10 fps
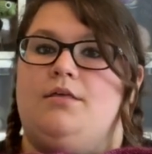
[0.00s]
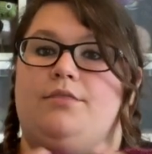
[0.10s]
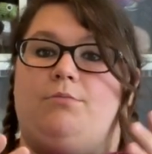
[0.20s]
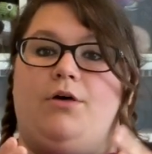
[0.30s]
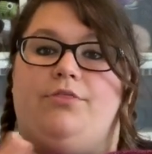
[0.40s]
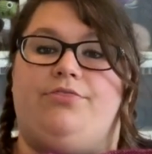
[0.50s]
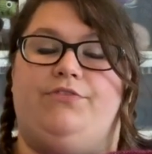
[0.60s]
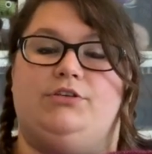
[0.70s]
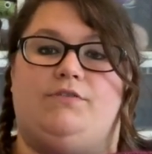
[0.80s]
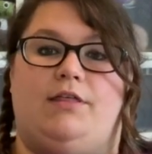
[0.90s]
well,
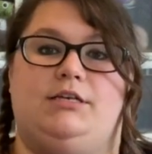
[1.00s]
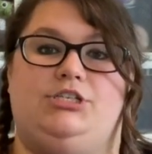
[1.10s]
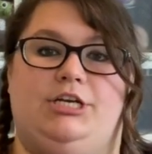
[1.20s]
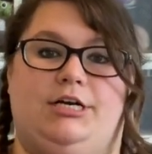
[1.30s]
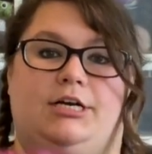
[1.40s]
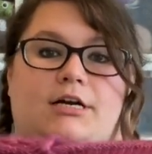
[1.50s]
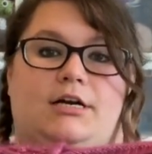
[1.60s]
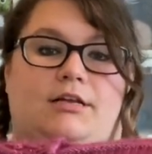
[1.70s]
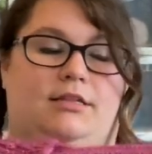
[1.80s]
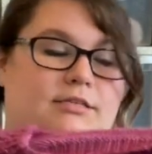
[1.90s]
first of all, this
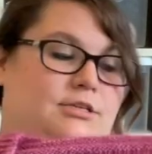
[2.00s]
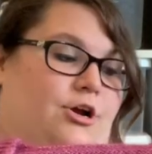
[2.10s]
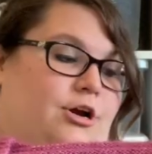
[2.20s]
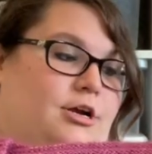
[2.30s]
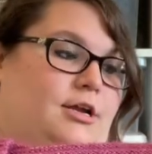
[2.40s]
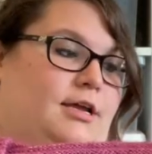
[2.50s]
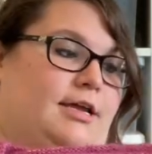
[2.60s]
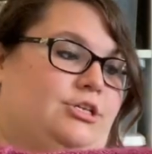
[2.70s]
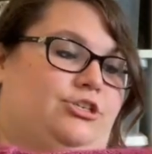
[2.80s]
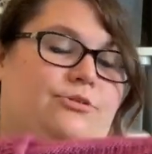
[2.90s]
yarn, in
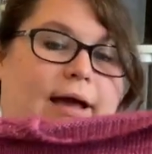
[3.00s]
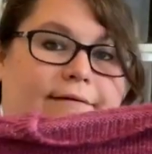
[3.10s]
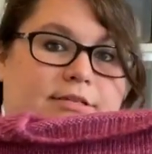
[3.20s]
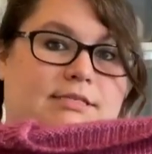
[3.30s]
case you haven't